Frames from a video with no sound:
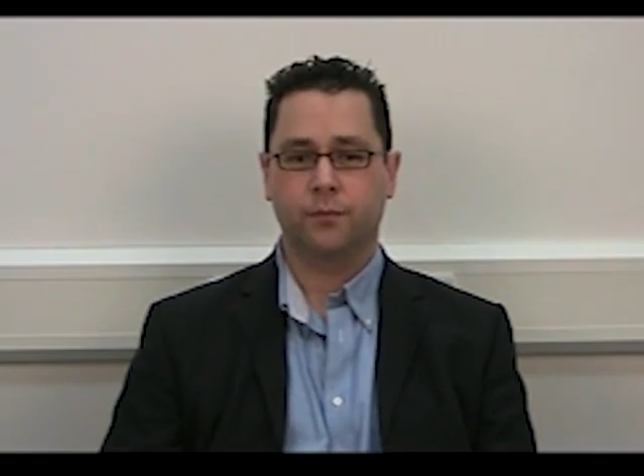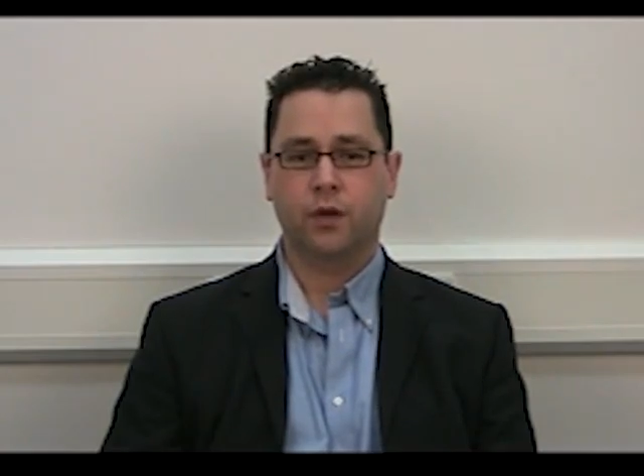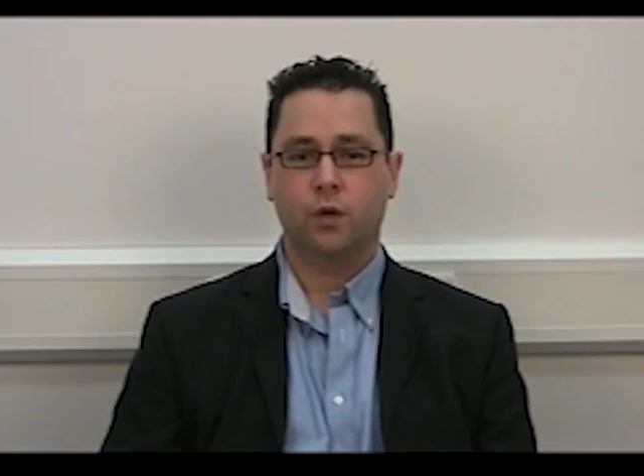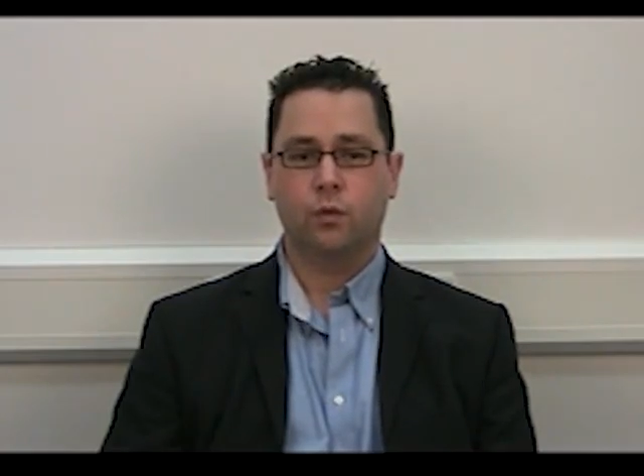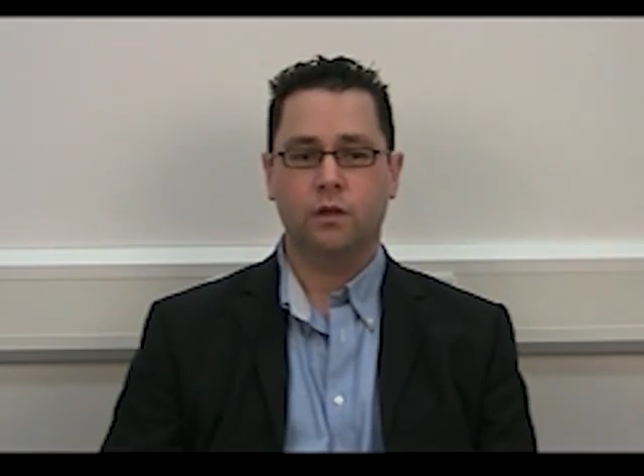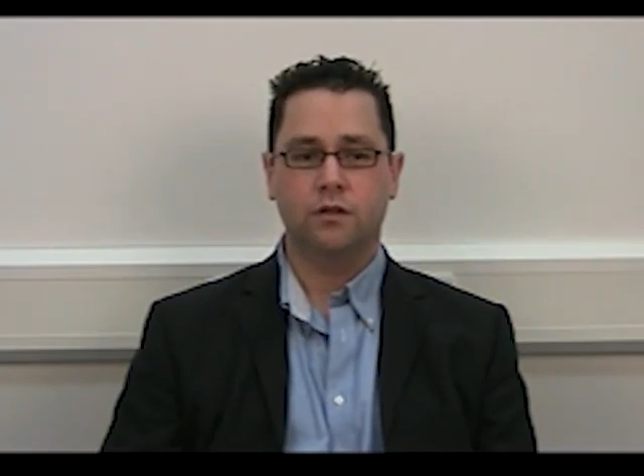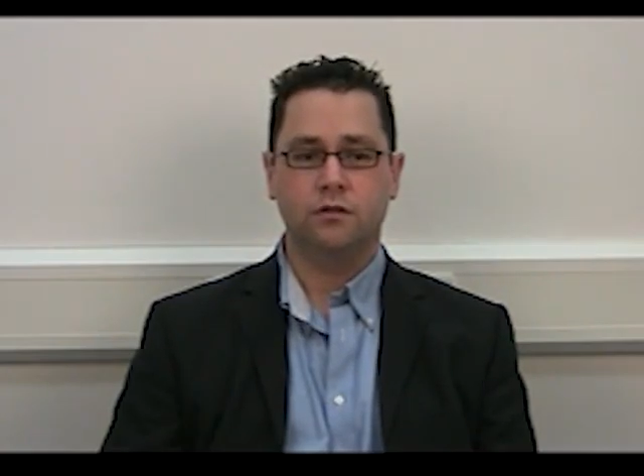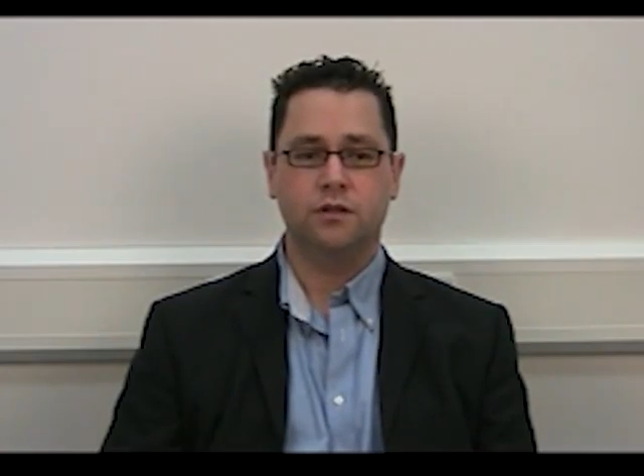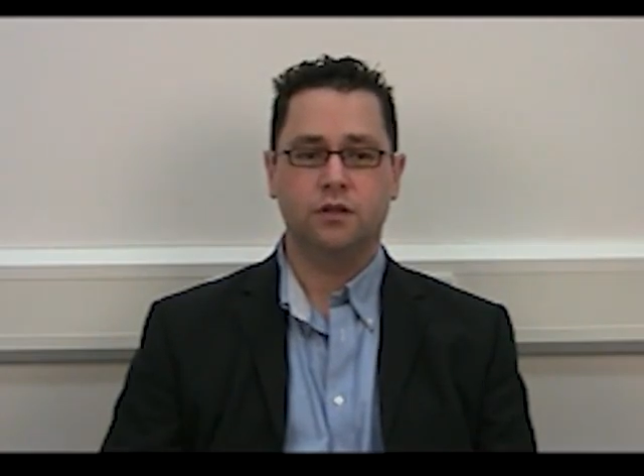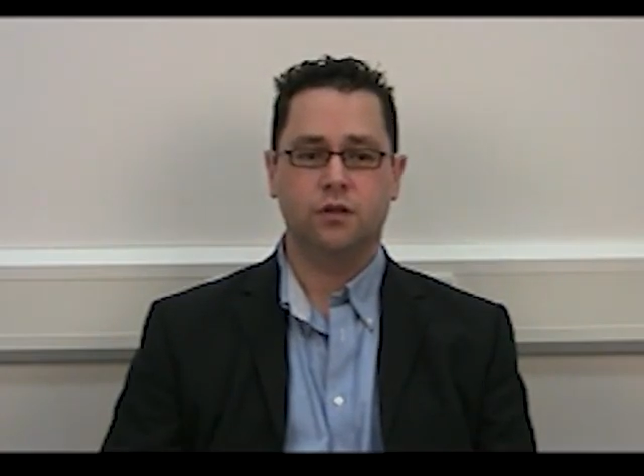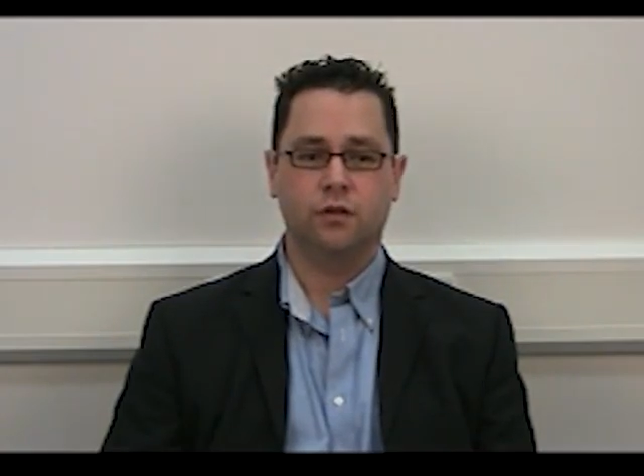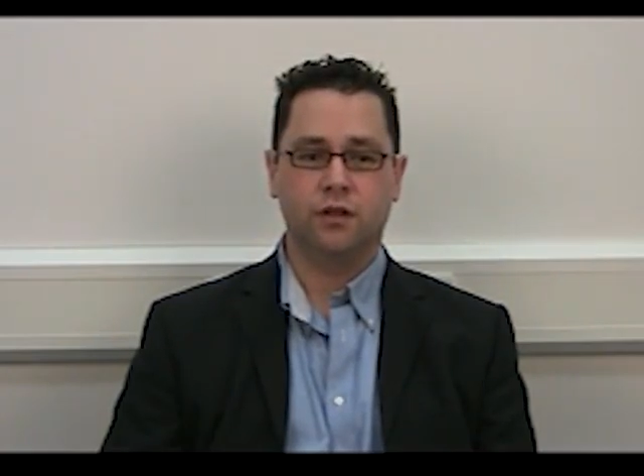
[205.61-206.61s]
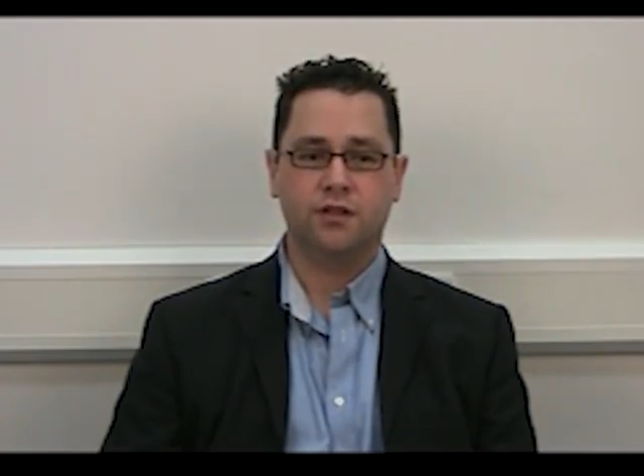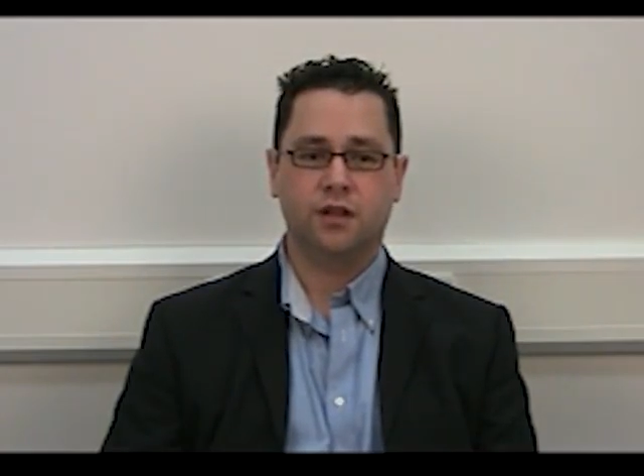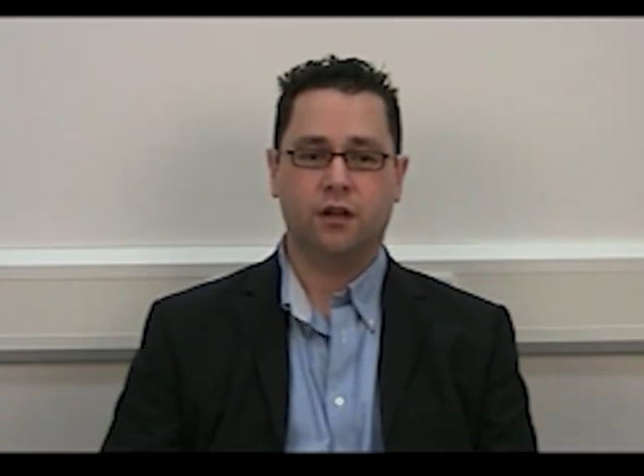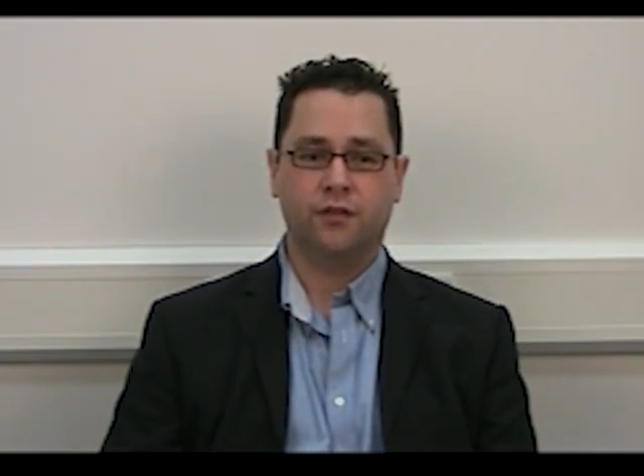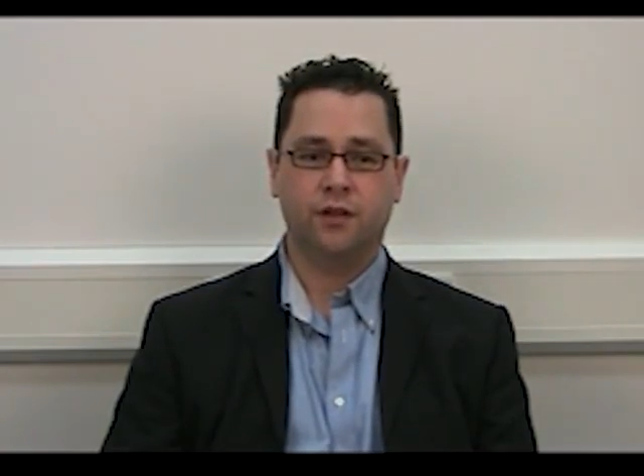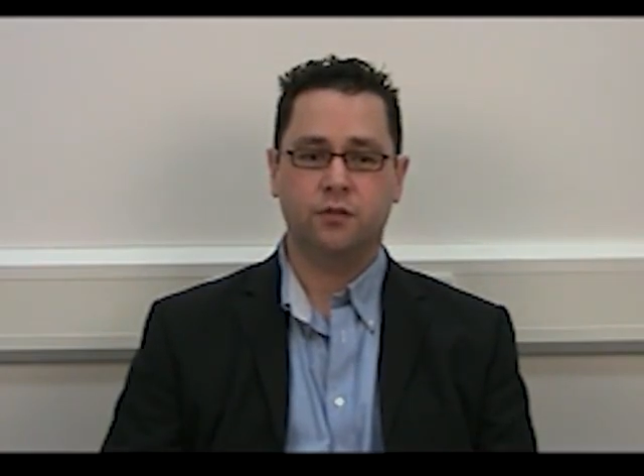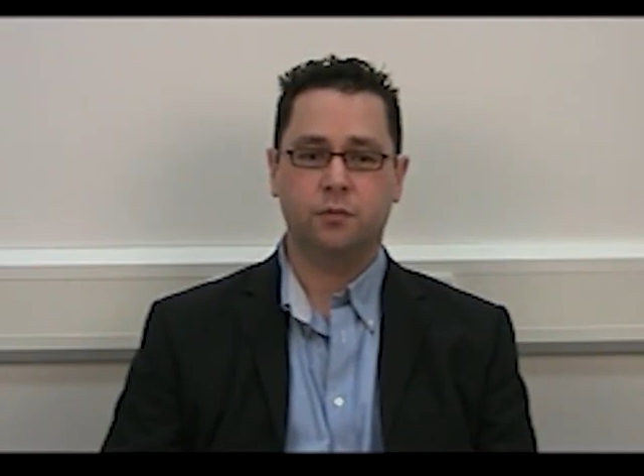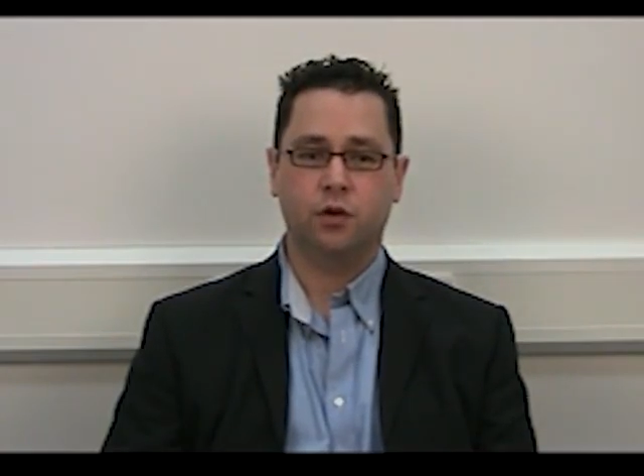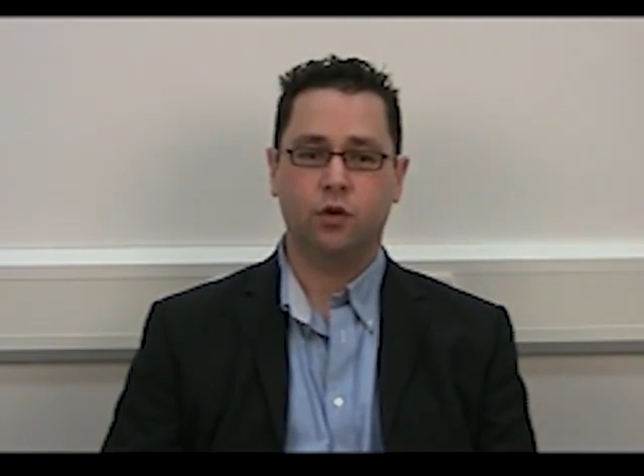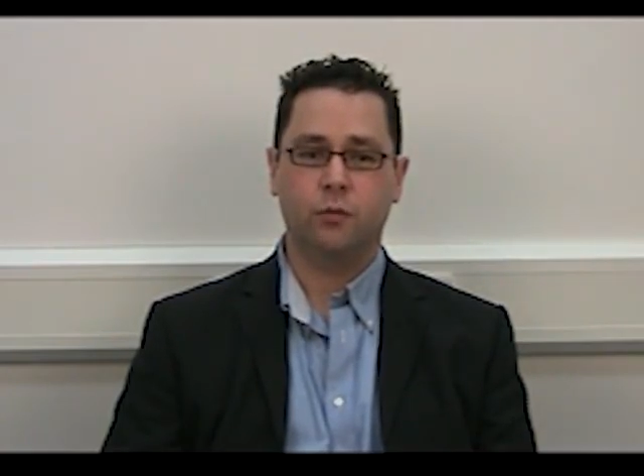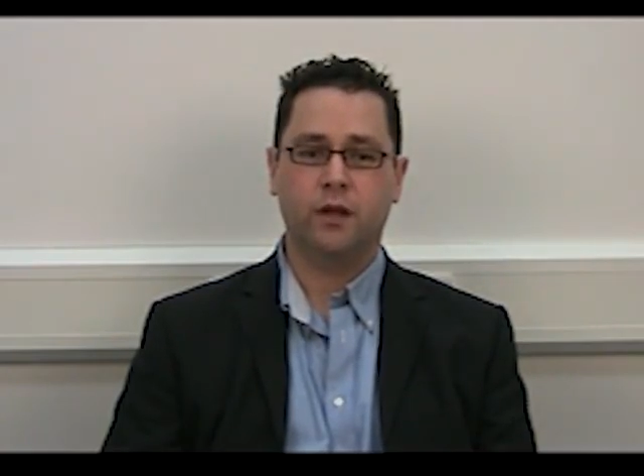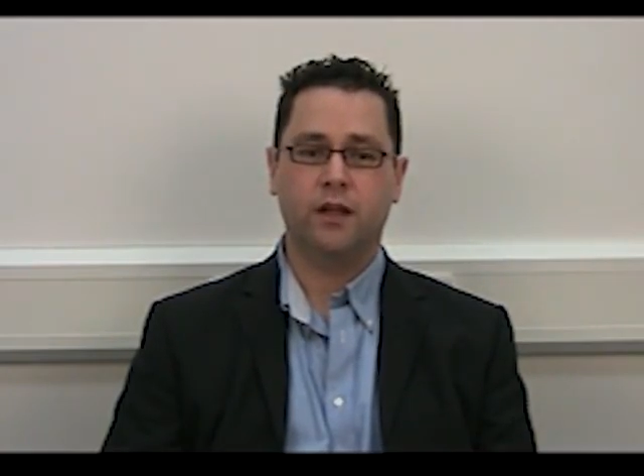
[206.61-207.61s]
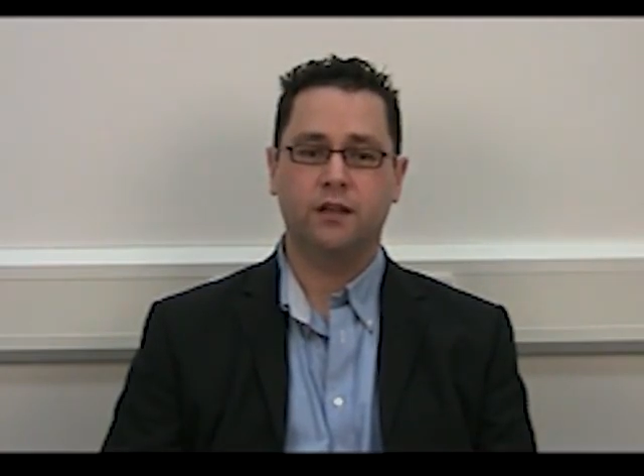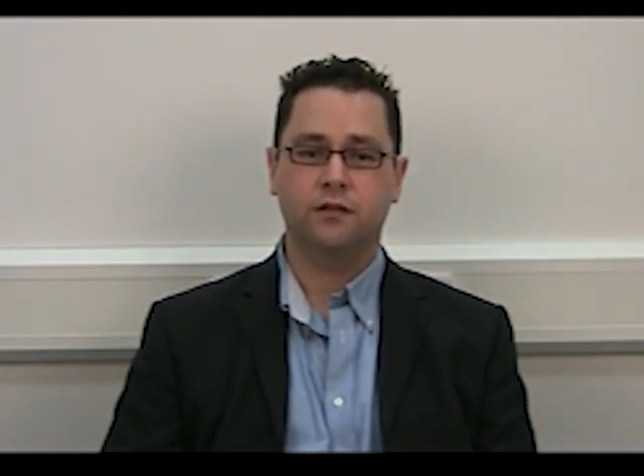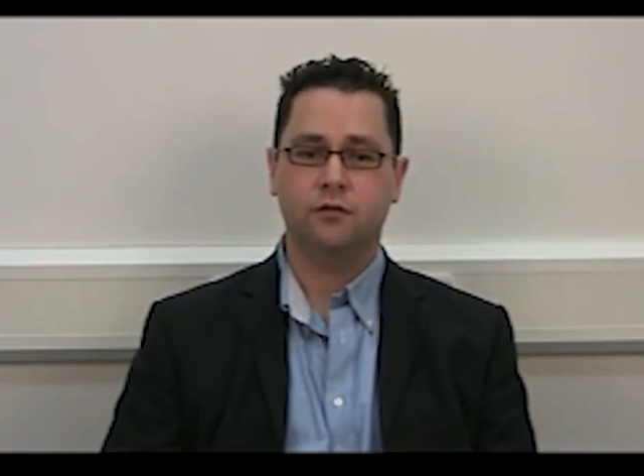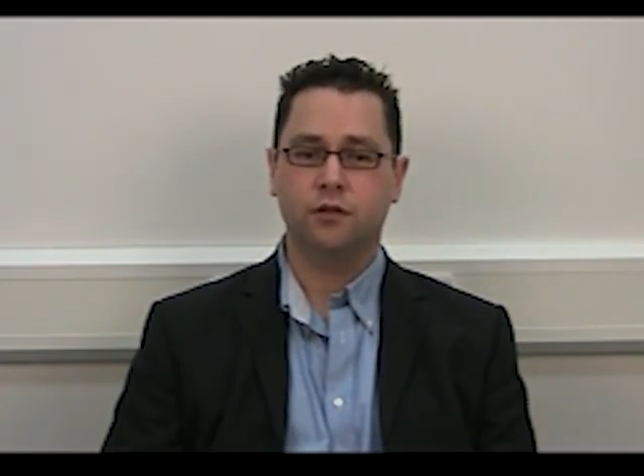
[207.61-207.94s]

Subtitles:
will use the units on their diploma and degree